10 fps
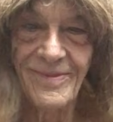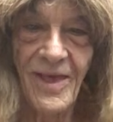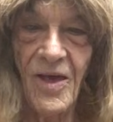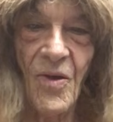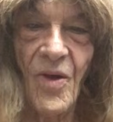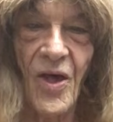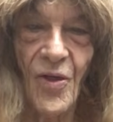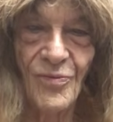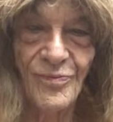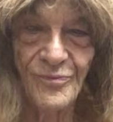Oh, well.
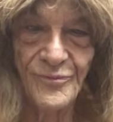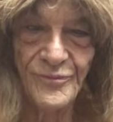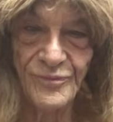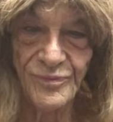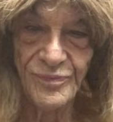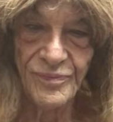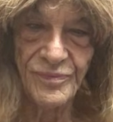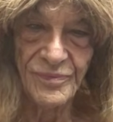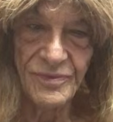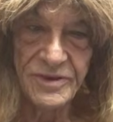
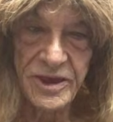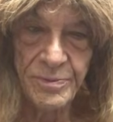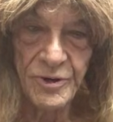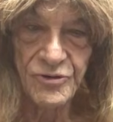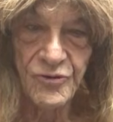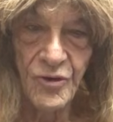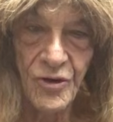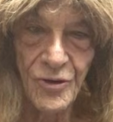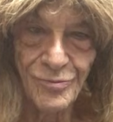Keeping strong.